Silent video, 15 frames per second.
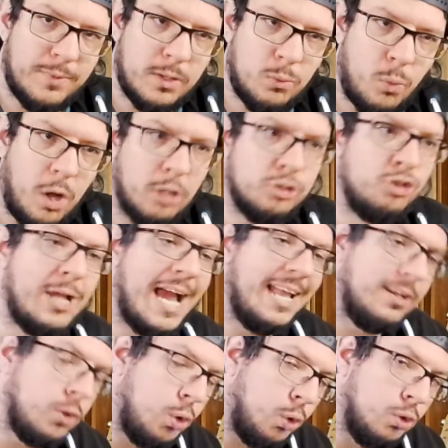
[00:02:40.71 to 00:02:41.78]
well
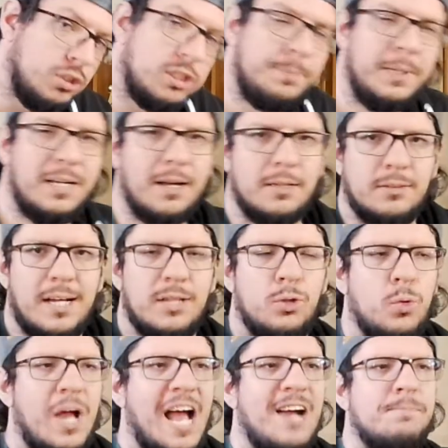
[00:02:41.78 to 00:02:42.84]
channels, because I do
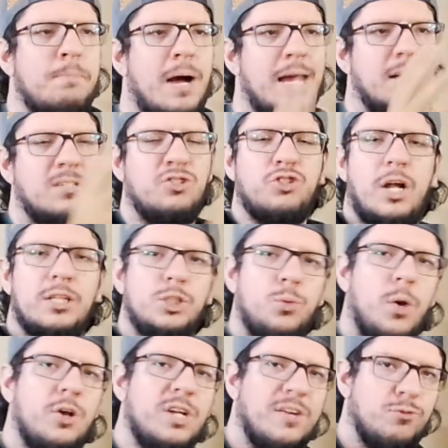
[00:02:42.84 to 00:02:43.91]
have my
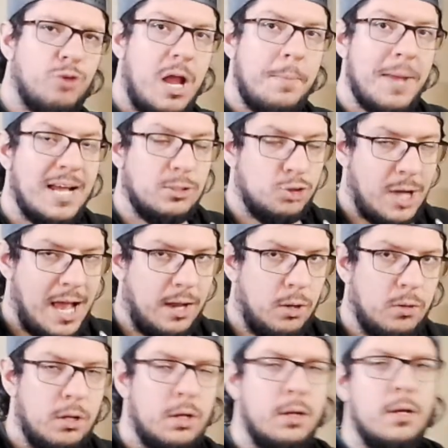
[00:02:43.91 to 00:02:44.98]
Sanctuary of Rayman
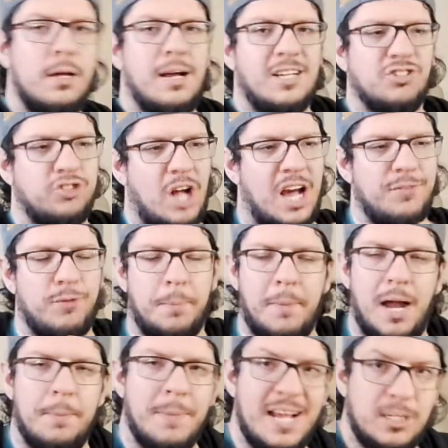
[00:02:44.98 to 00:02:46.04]
channel aside from my
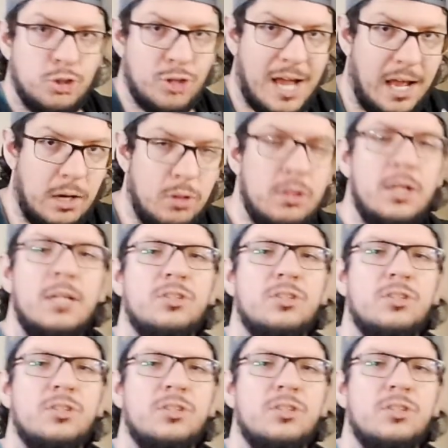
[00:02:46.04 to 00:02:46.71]
main channel.